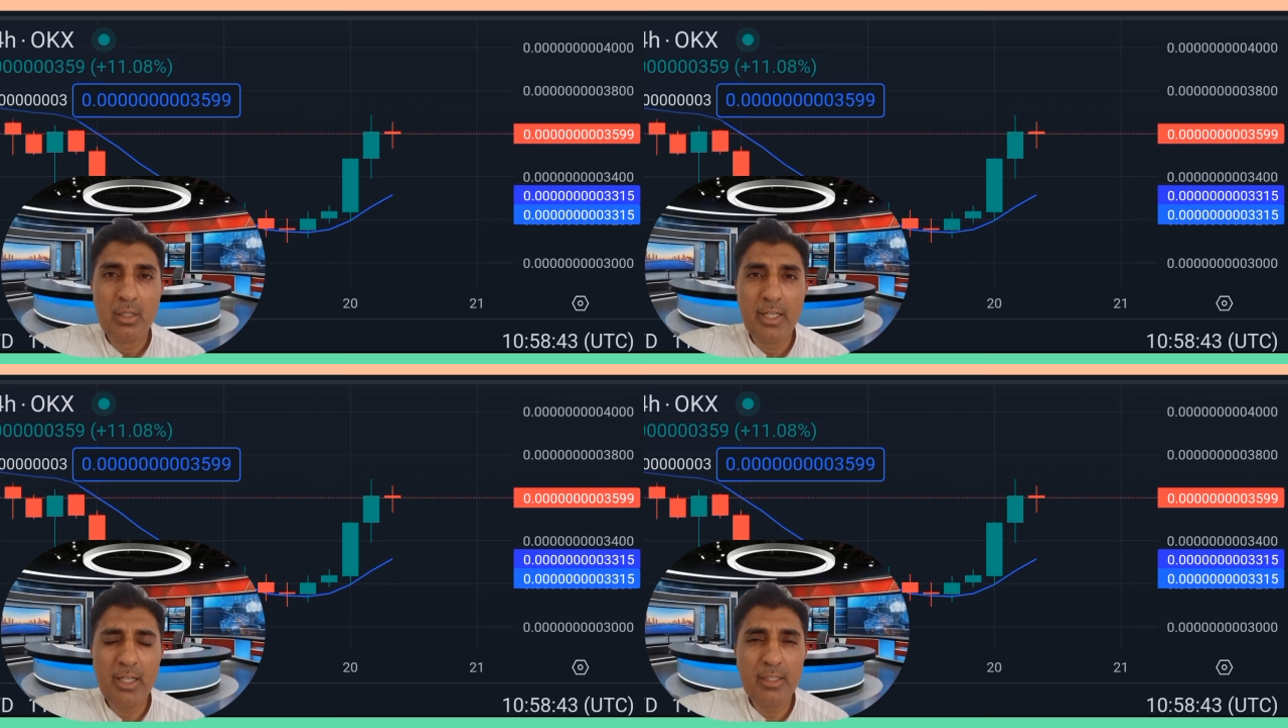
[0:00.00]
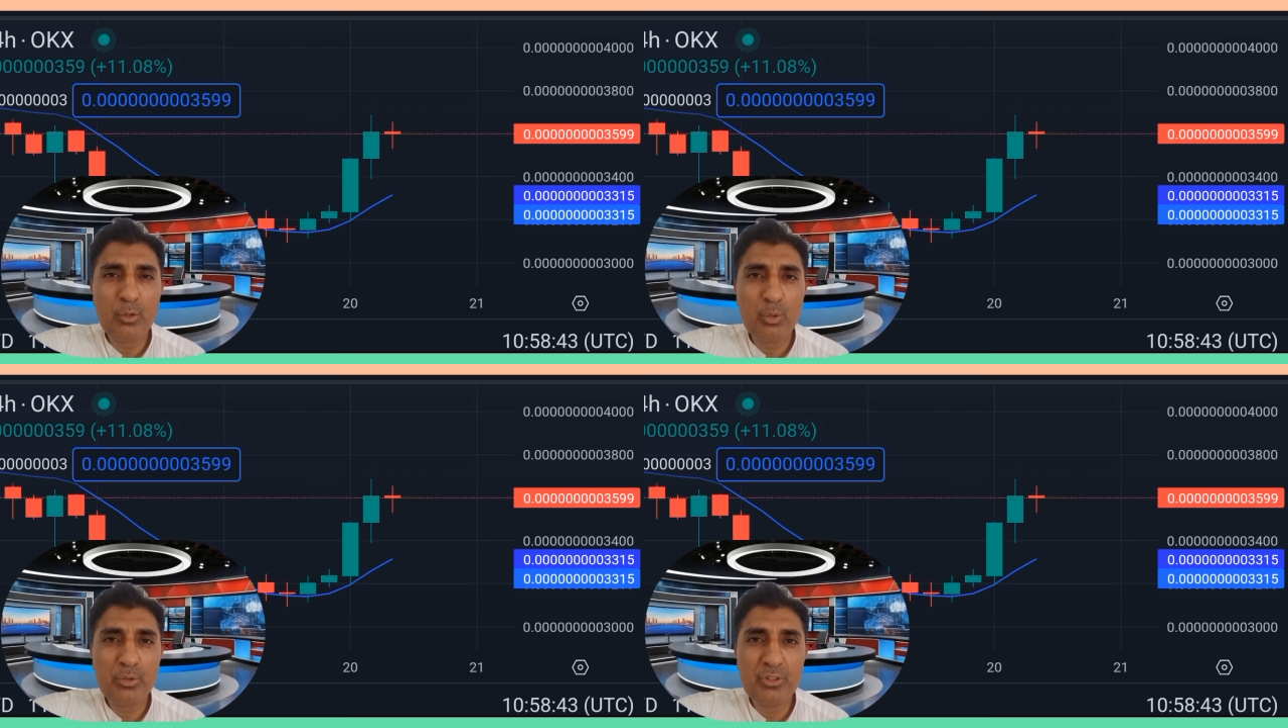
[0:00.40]
AI
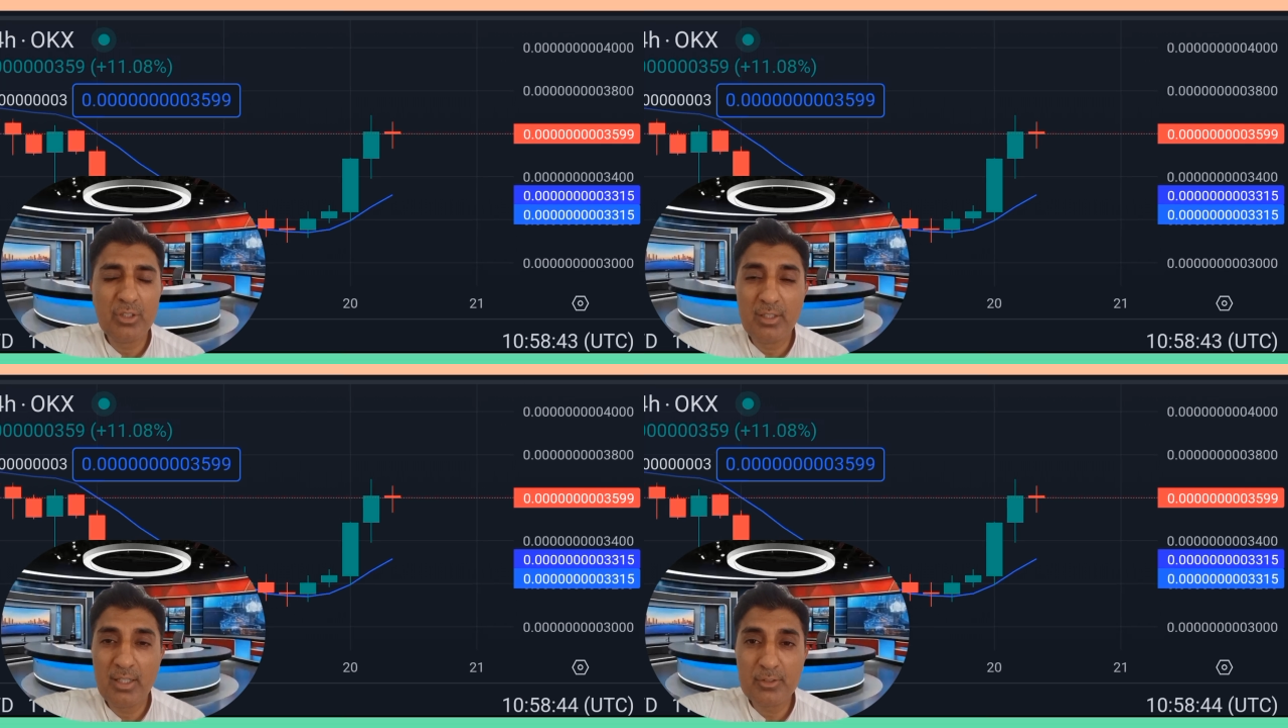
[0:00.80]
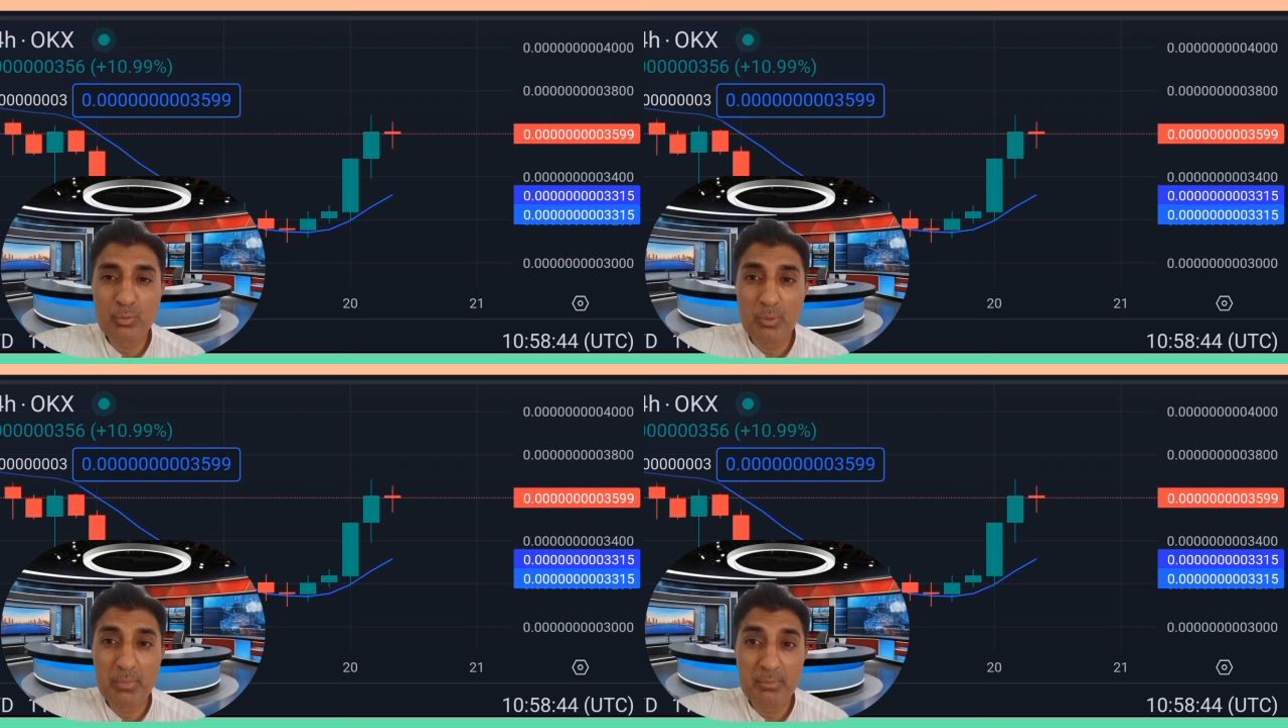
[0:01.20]
Doge last
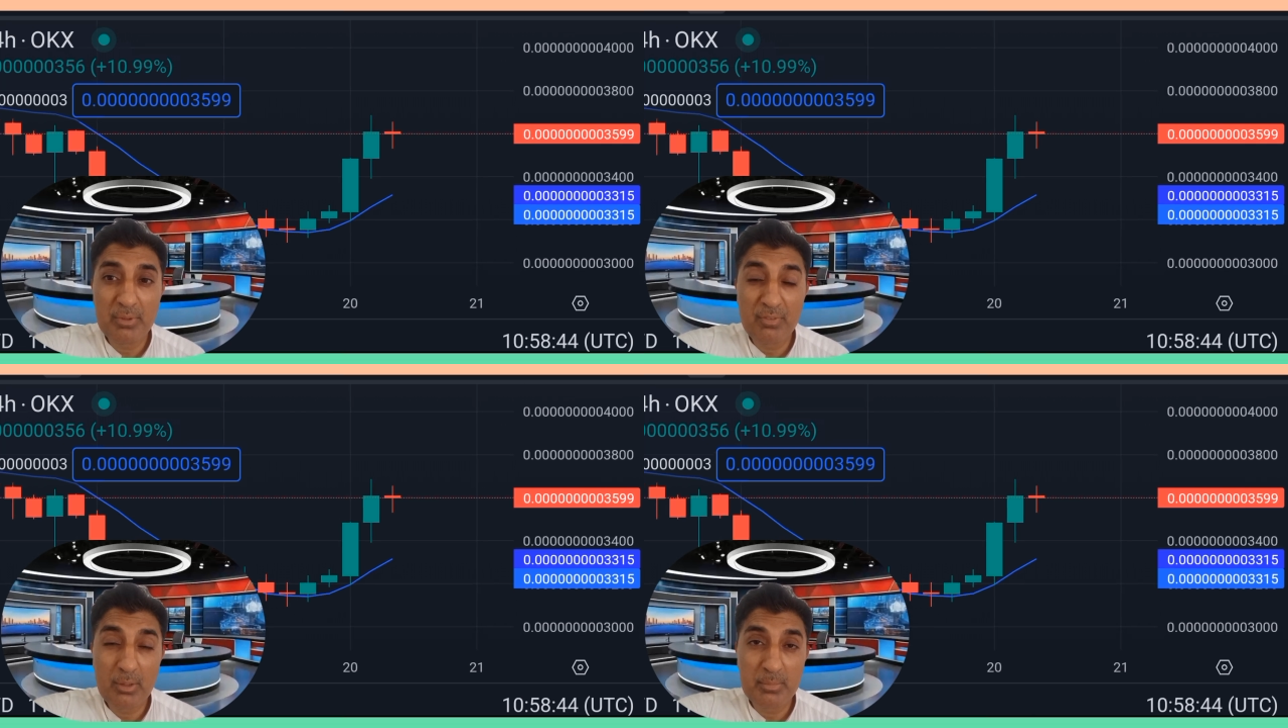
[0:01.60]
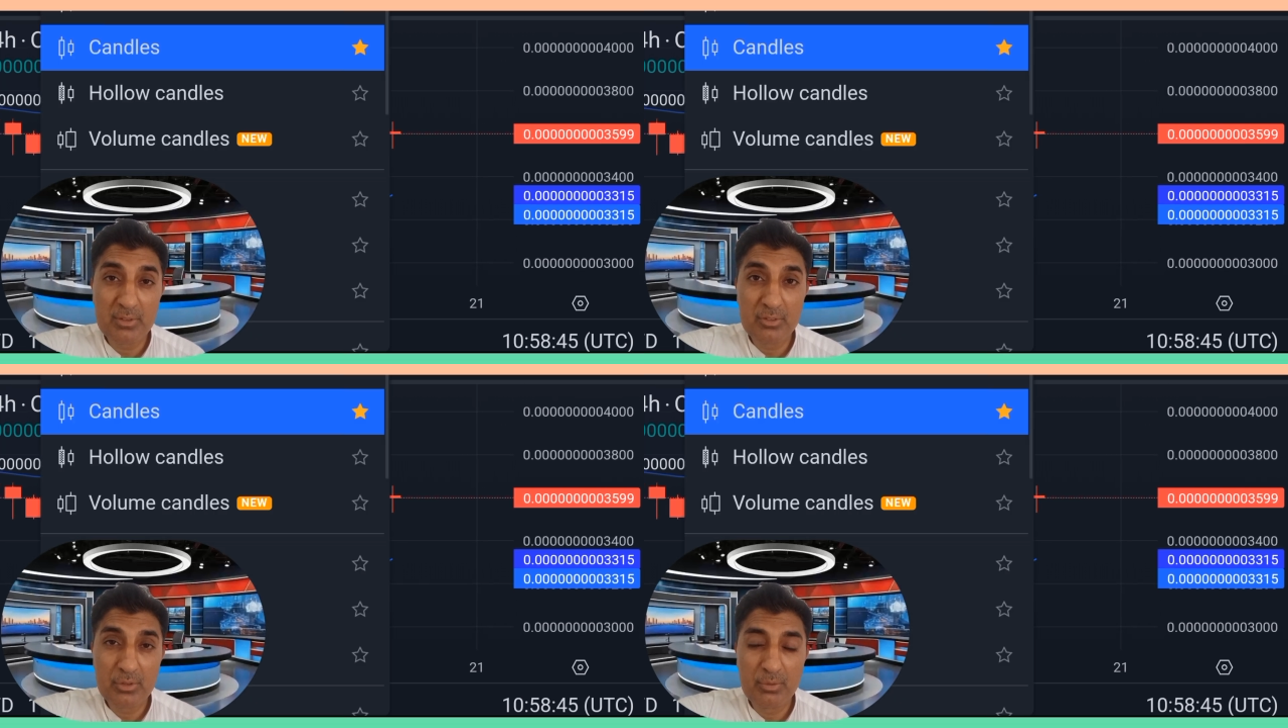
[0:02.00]
1 month
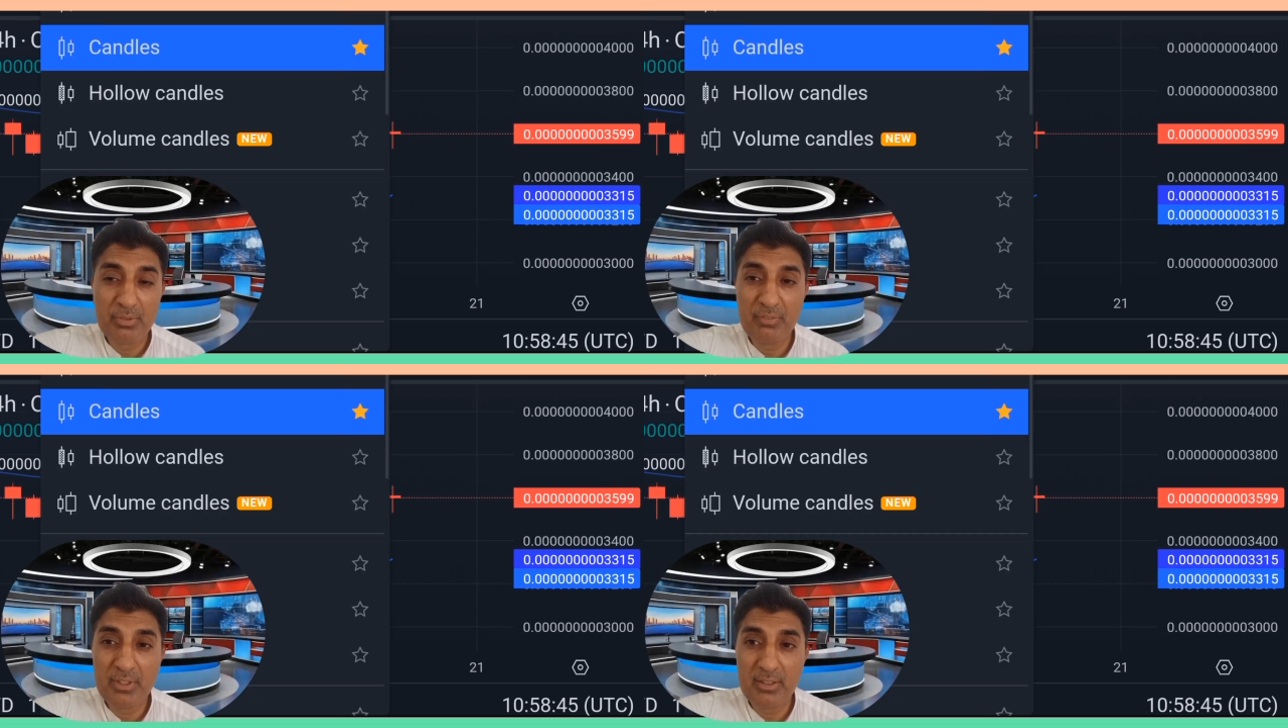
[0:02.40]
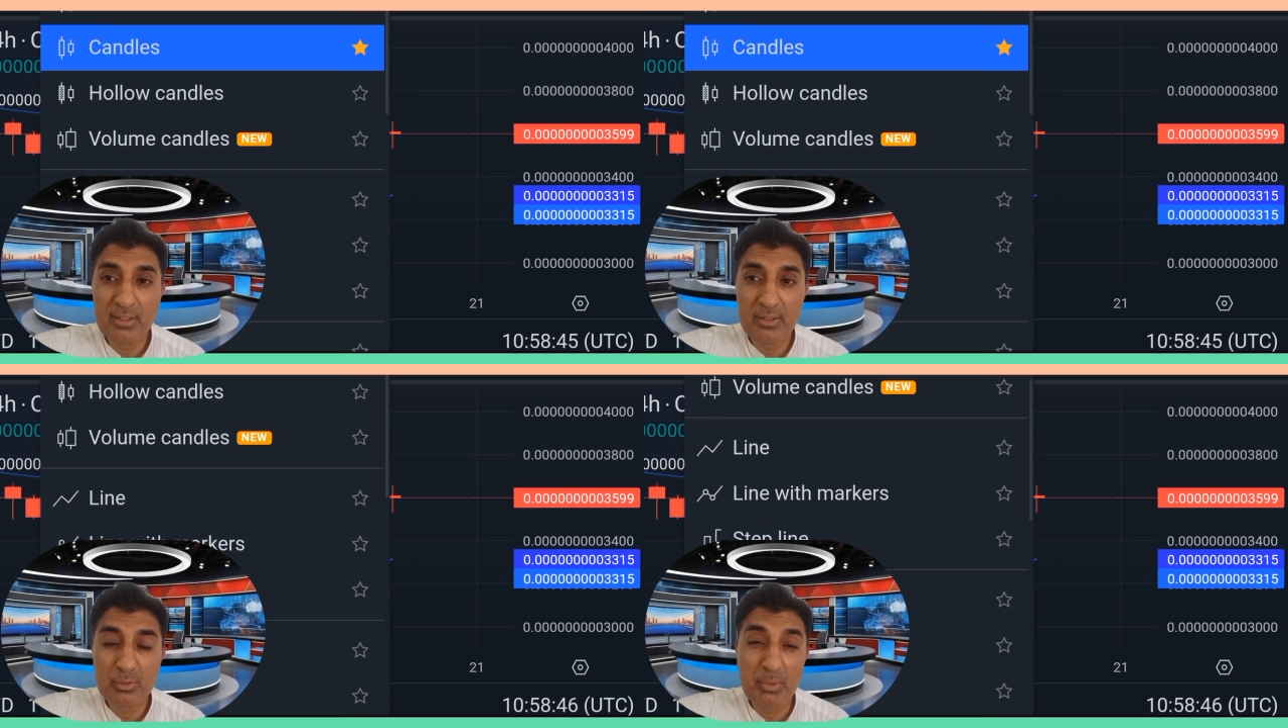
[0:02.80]
performance, 15
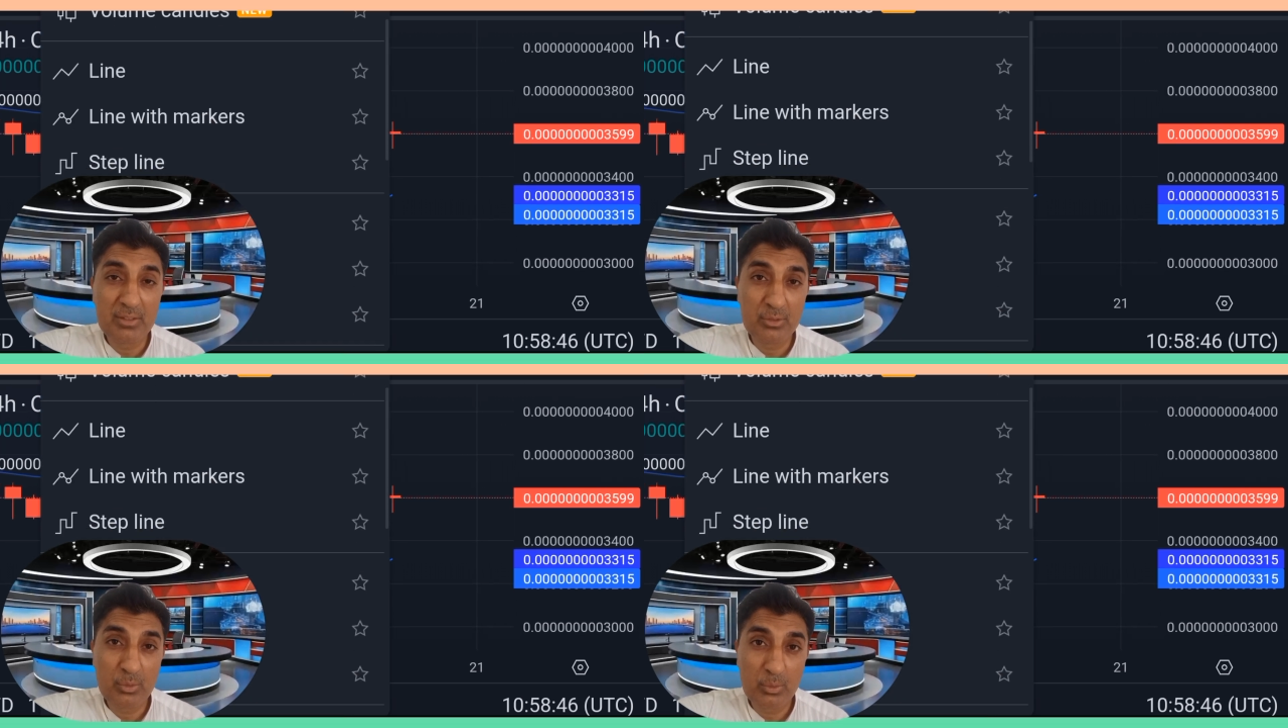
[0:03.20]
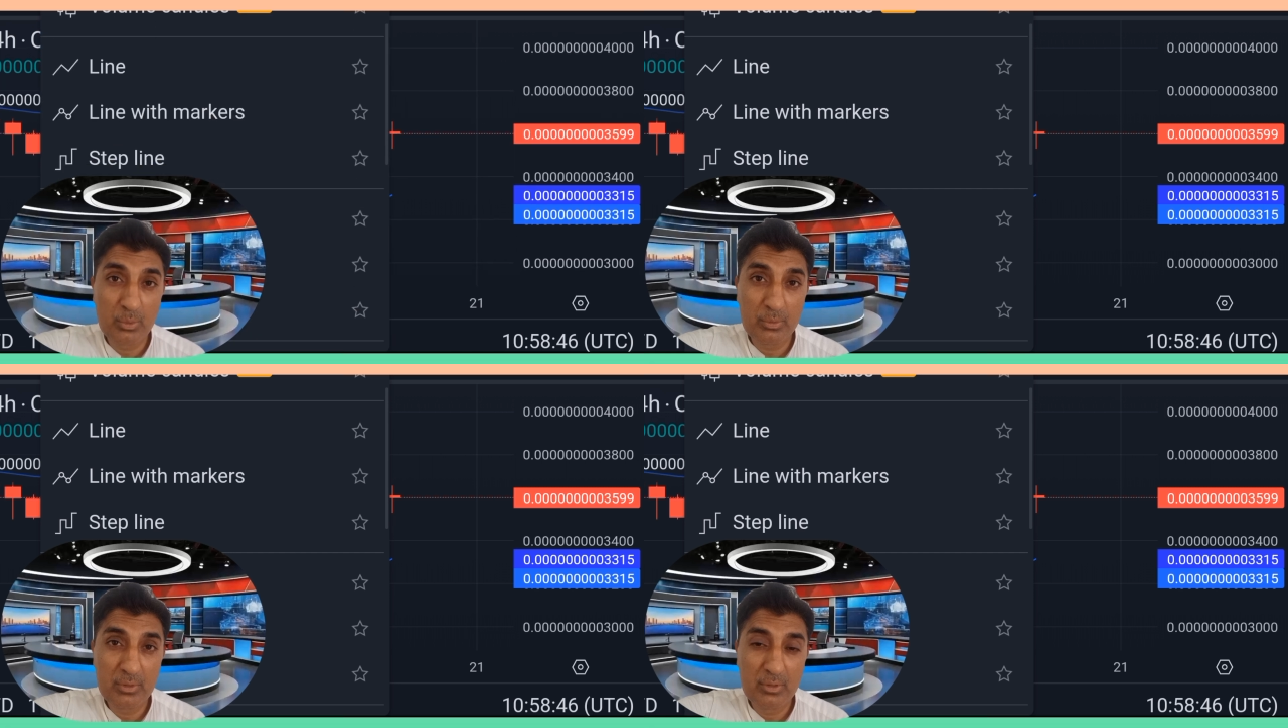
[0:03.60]
days positive
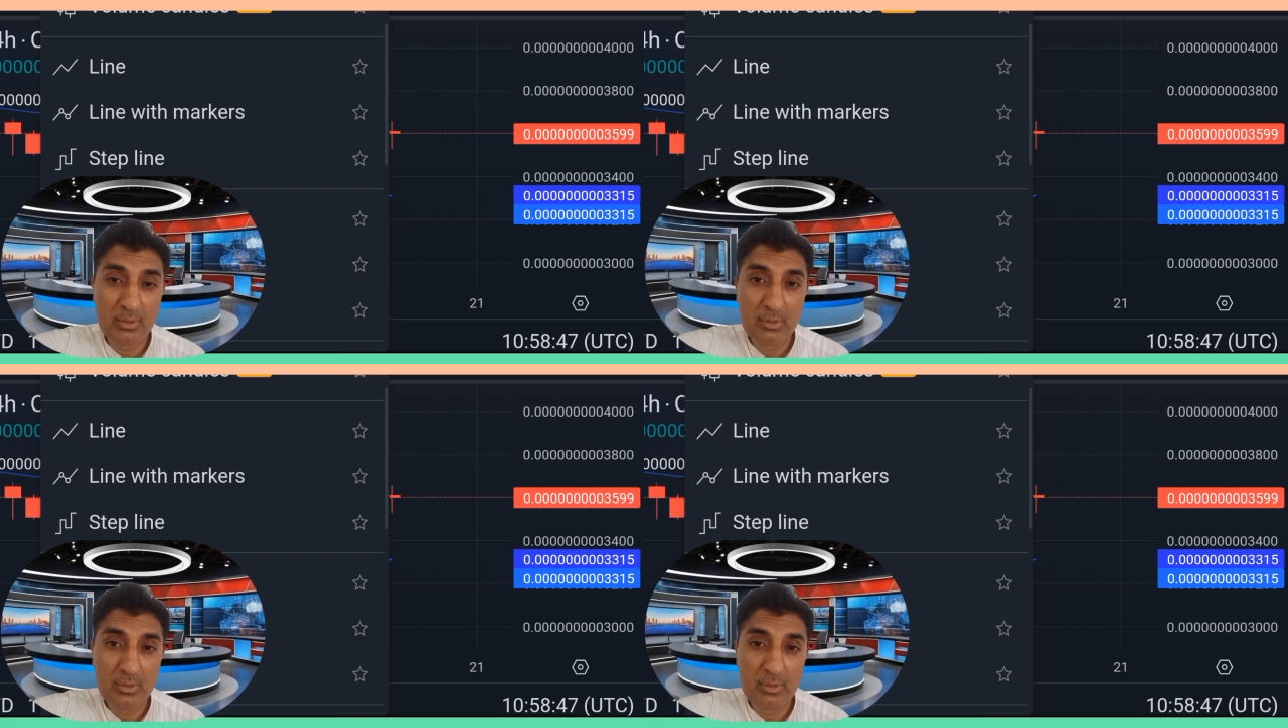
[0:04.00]
growth.